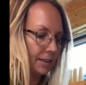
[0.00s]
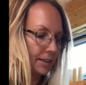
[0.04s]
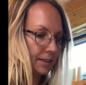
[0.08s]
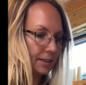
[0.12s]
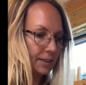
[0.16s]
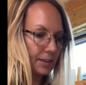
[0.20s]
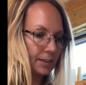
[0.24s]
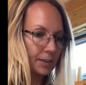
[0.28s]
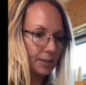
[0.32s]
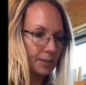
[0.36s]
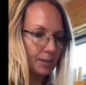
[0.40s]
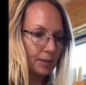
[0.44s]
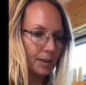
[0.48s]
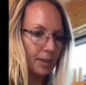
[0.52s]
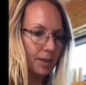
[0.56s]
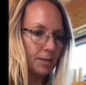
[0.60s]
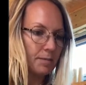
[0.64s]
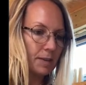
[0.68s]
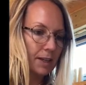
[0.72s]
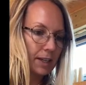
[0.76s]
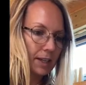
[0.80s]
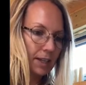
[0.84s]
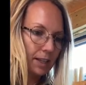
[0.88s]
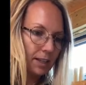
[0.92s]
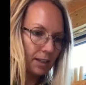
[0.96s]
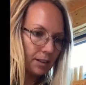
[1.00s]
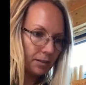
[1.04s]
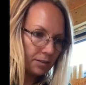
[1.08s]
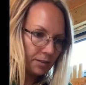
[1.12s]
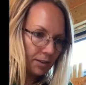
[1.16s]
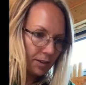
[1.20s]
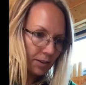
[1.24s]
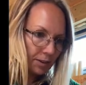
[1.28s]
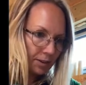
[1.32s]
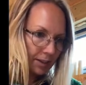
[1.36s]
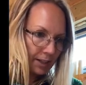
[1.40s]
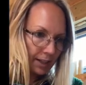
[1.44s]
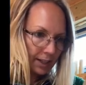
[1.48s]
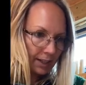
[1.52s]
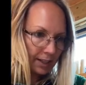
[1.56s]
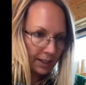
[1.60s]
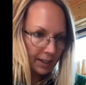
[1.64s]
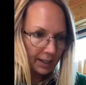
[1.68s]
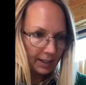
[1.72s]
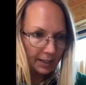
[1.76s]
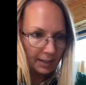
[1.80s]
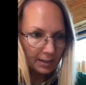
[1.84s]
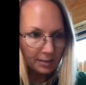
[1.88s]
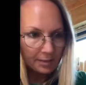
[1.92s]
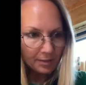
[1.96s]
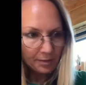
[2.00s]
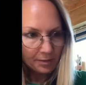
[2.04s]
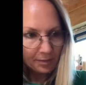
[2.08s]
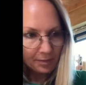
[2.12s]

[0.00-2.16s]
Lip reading: So I'm making a few here now.